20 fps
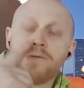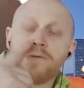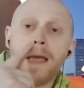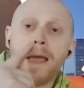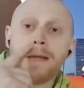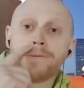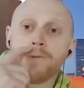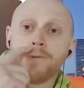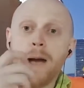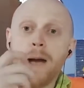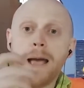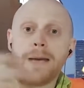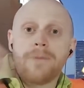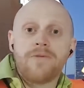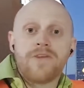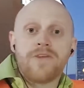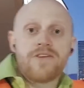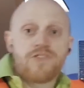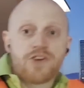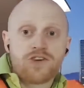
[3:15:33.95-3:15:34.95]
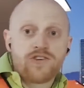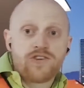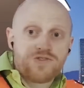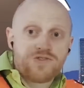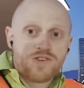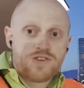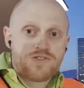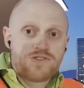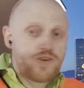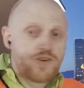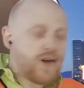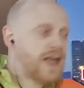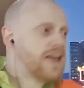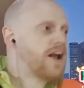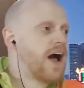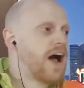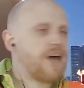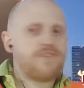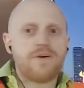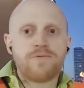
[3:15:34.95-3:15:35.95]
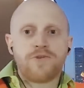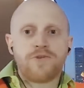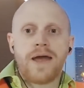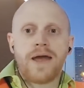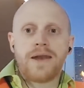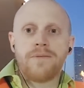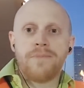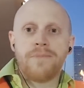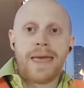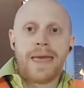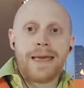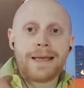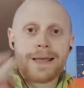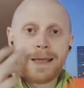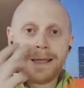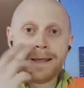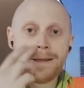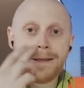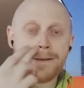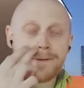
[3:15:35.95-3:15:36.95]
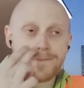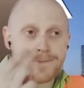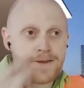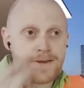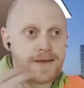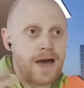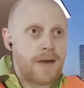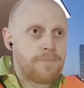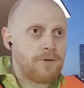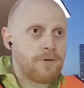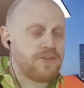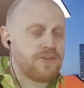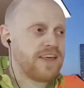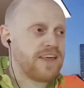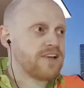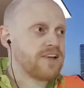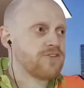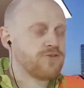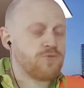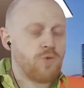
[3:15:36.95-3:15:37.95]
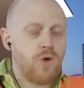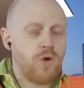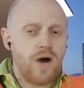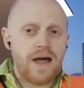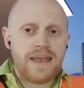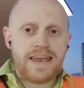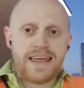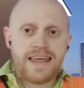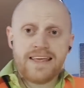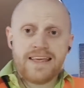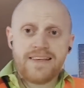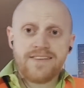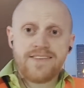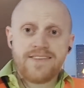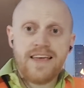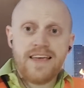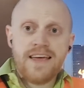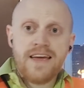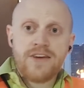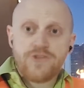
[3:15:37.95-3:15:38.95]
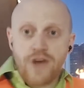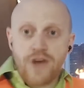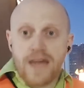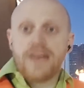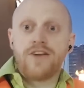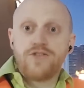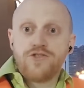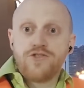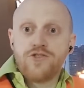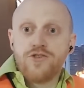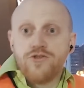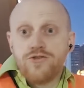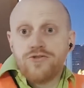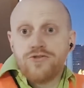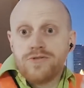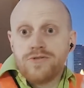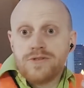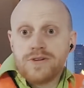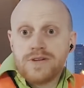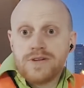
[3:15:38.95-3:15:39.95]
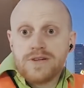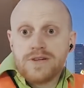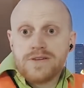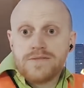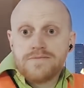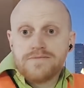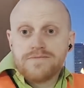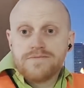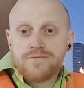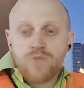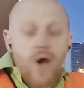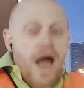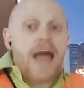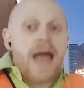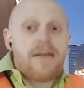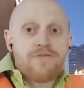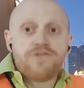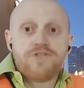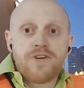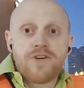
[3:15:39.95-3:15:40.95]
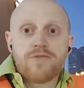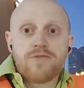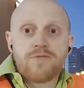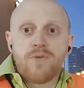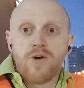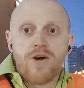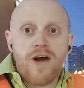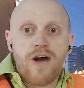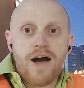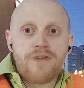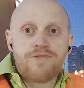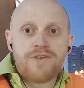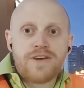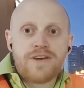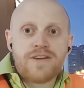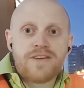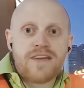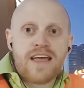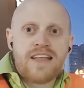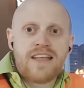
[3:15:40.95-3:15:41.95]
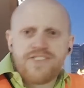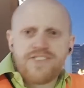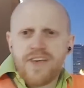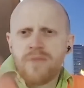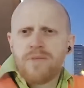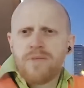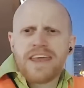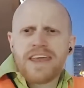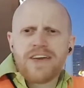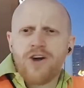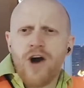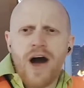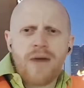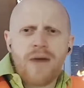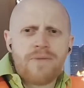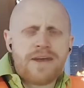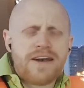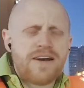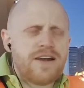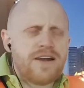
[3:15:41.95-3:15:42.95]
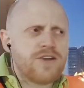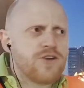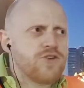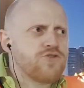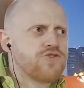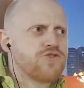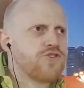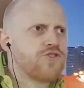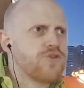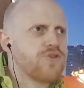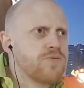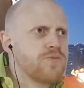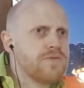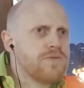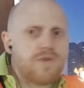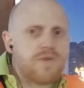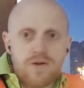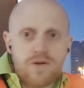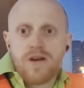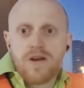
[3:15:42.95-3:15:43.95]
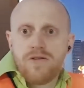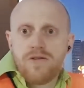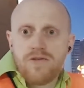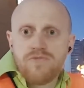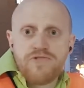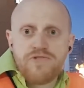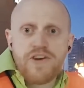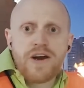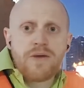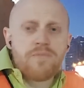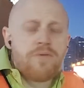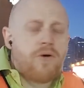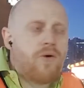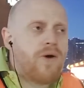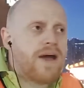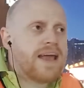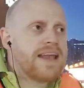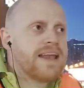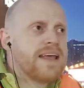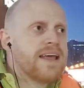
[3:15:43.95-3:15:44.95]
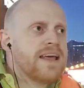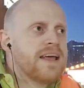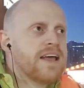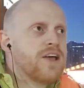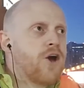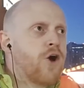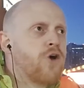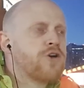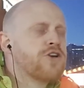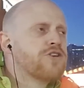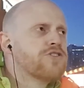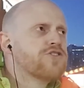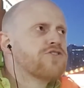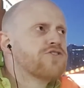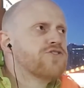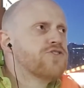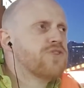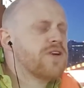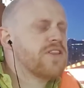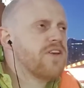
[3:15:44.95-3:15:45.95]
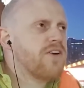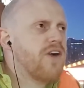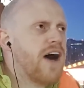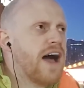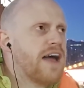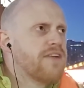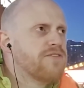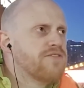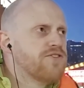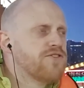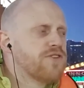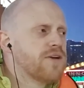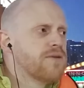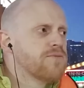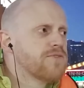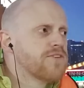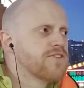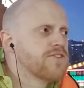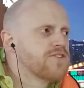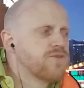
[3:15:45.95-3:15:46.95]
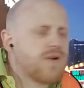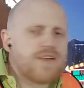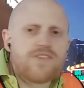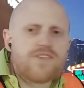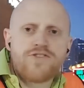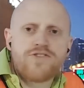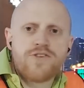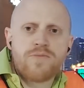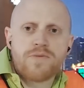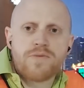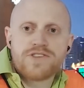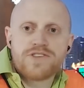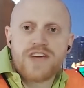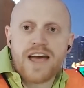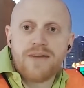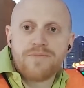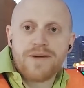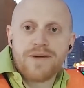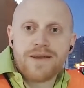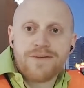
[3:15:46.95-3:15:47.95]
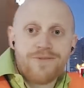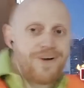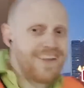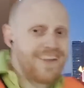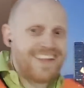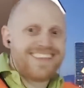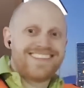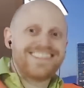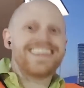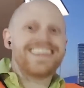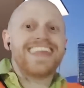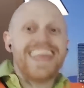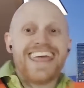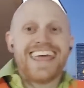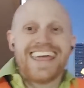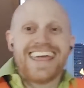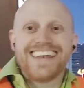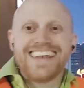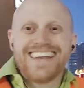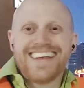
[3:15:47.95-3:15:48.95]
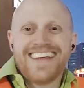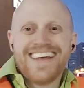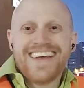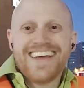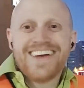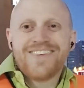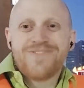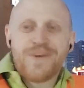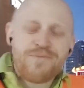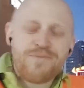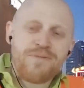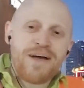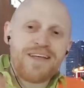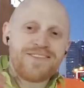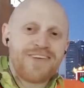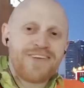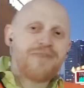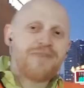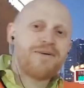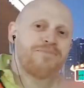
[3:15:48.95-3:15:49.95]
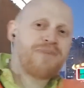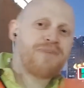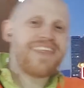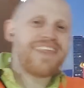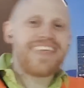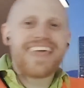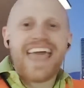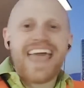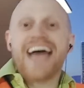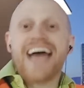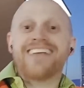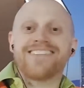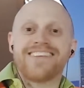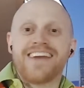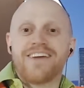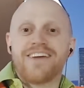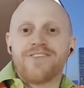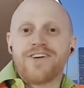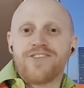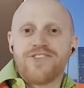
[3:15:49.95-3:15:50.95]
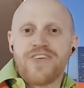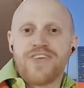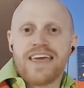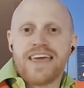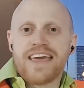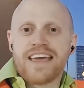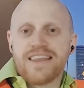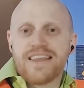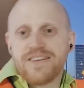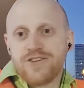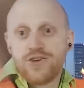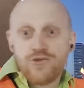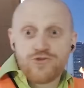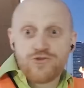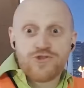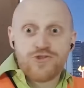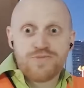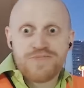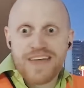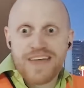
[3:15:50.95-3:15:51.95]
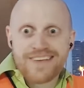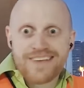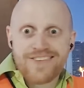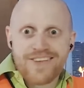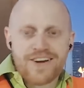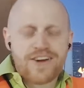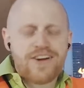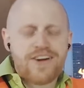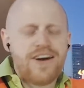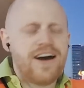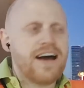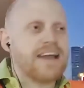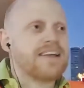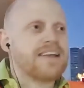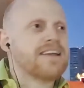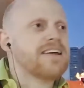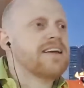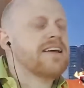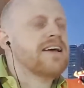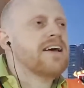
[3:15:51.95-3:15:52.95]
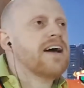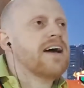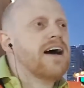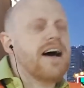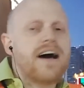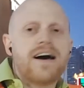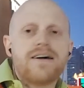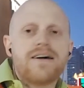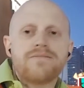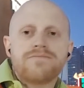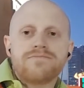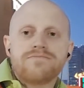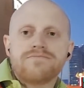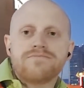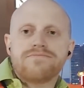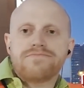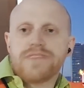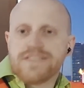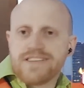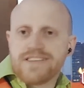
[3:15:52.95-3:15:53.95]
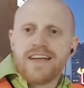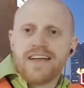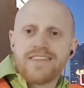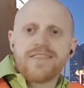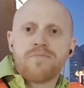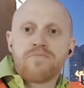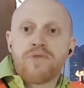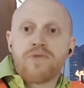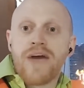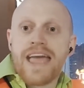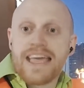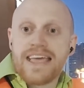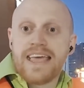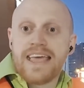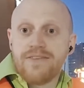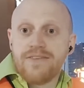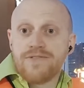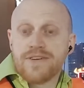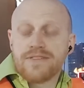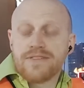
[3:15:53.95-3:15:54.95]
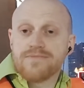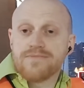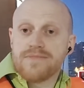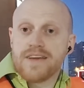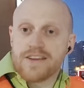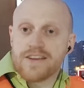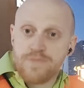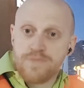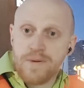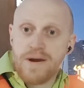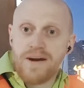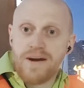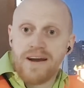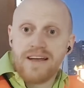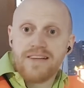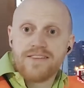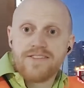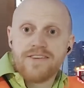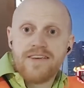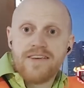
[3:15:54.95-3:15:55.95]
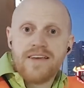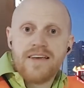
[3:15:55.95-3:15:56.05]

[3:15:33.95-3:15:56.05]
So that's why the, the, the trade-off I'm trying to make is a couple things. One is trying to do live streams more often. And, and somebody commented on YouTube, eh, fair point, oh, you're just doing the live streams because you want the super chat money. Well, it's neat, but by the time I pay the gas and everything and YouTube takes their cut, um, it's, it's a break-even experience.